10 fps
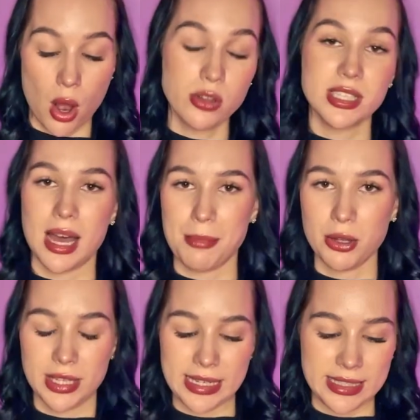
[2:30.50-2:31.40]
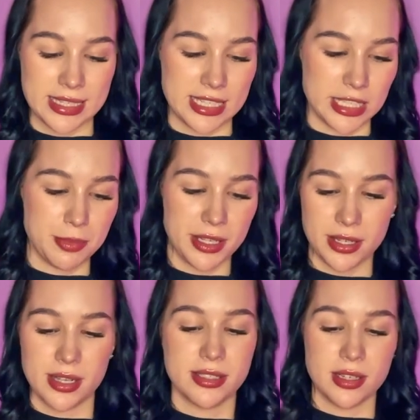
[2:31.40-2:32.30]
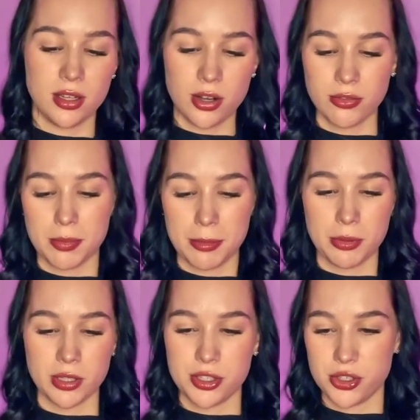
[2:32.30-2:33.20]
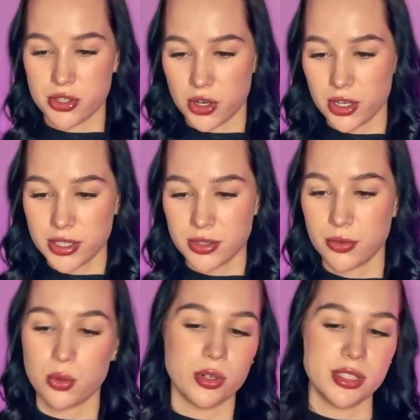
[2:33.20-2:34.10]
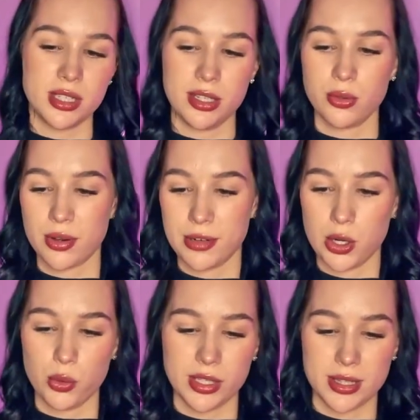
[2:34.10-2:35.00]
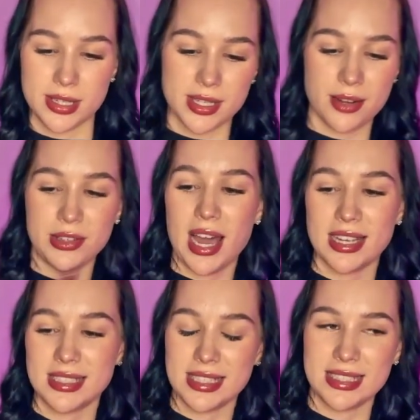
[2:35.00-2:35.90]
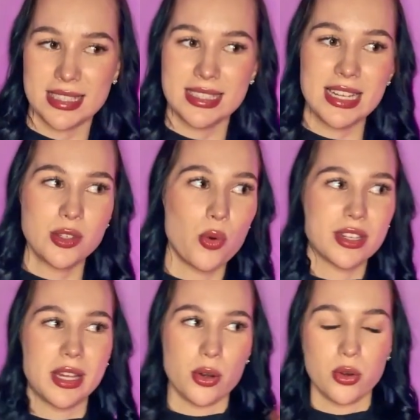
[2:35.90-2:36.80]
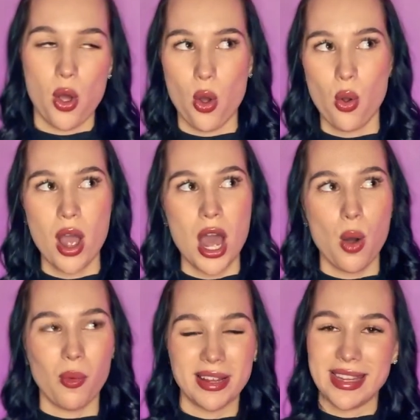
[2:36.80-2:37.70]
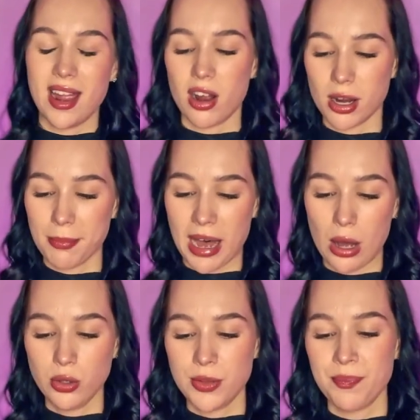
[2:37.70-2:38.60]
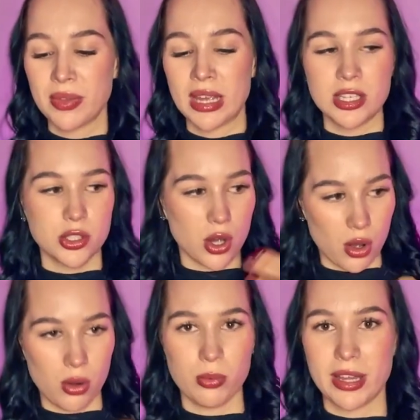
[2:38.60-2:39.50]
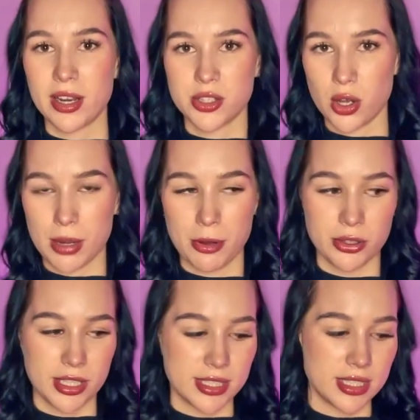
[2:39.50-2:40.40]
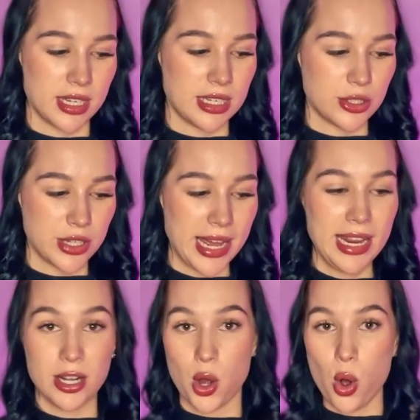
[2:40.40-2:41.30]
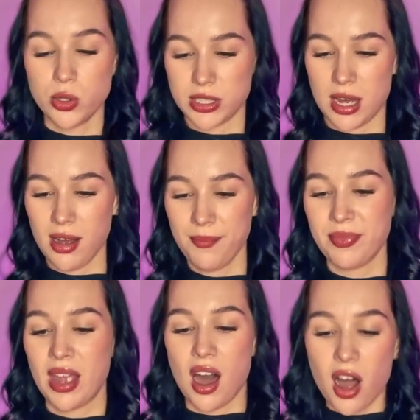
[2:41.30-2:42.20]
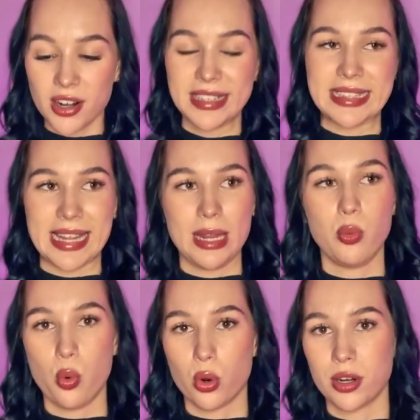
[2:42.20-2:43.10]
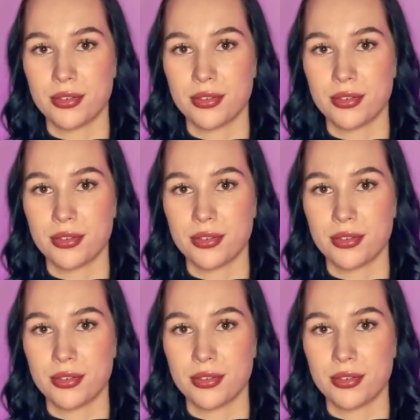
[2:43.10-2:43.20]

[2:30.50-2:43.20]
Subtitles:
also about the indices, because a lot of the people that just start, of course, they don't even know that this kind of the assets exist, or they don't know what they are about. So we're gonna talk about this today, and also, are they worth